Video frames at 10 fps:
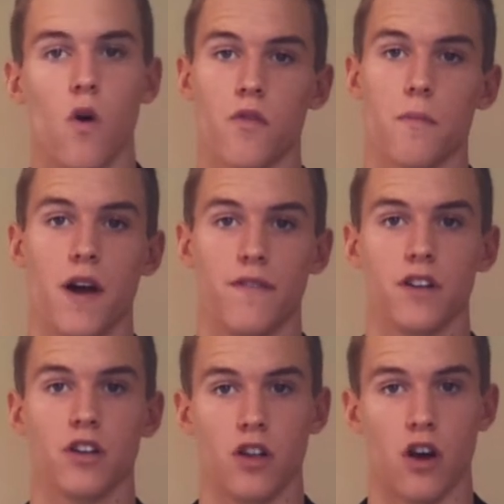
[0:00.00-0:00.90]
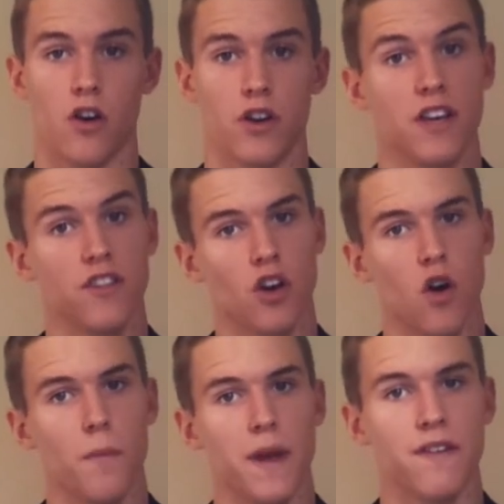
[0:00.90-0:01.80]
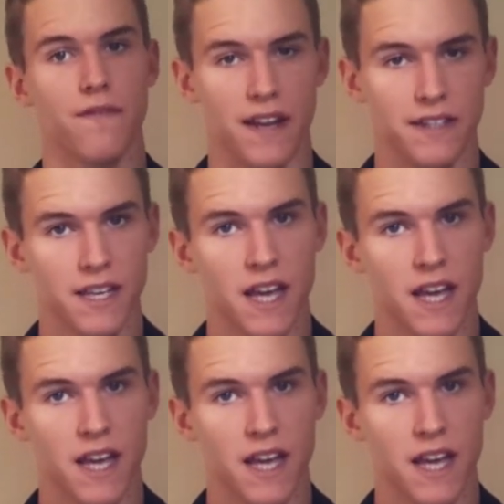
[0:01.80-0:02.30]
over Melvin Gillard in the co-main event.